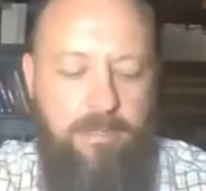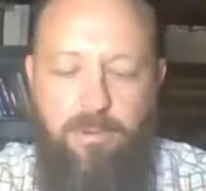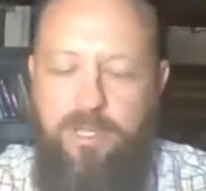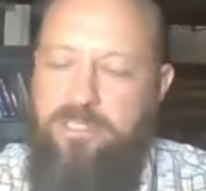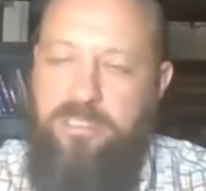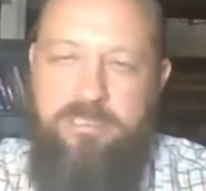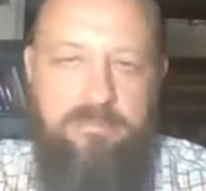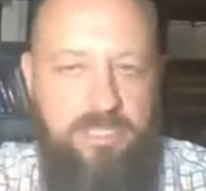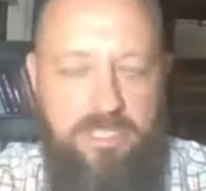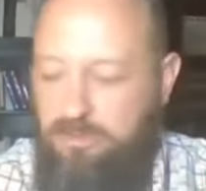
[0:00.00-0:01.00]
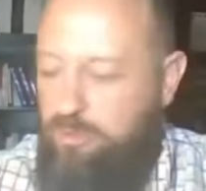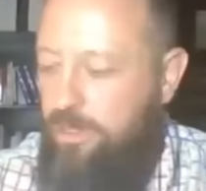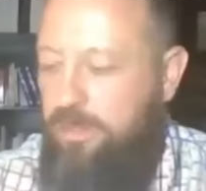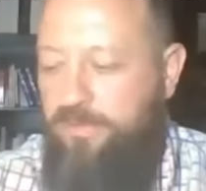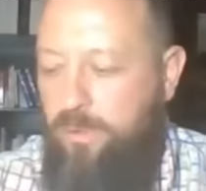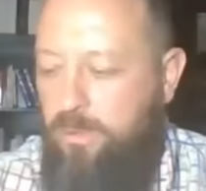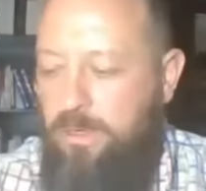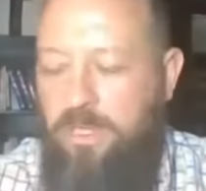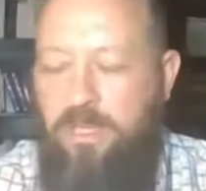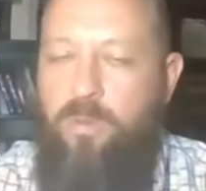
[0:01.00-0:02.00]
question that's just
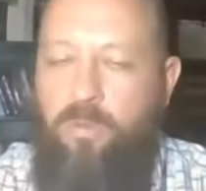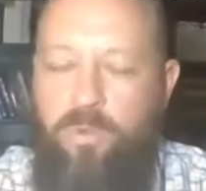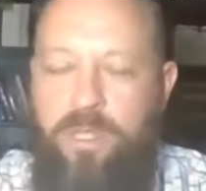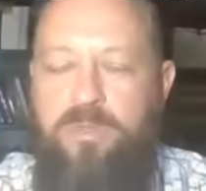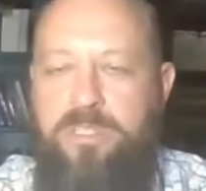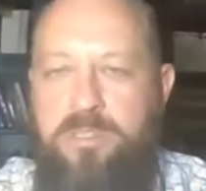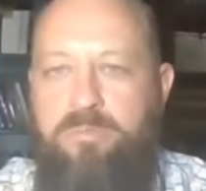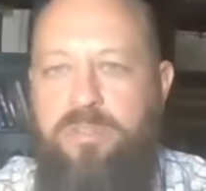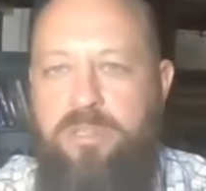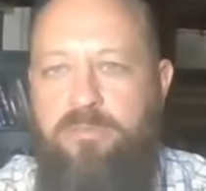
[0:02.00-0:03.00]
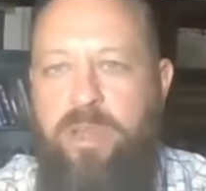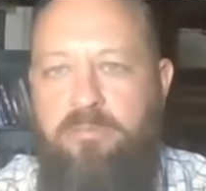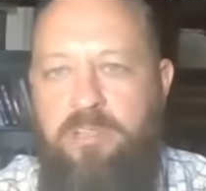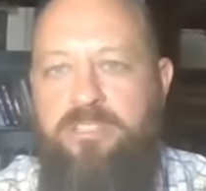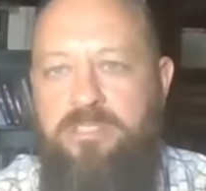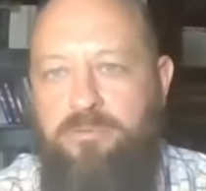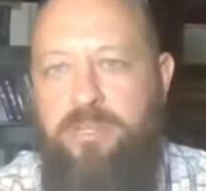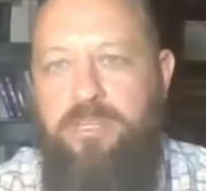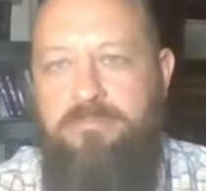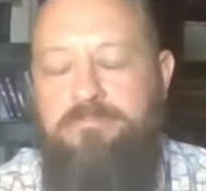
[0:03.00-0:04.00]
straightforward. When was the book of Revelation
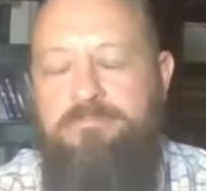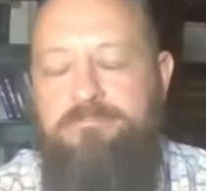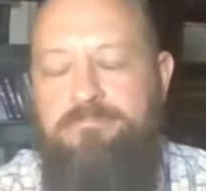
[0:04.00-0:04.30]
written?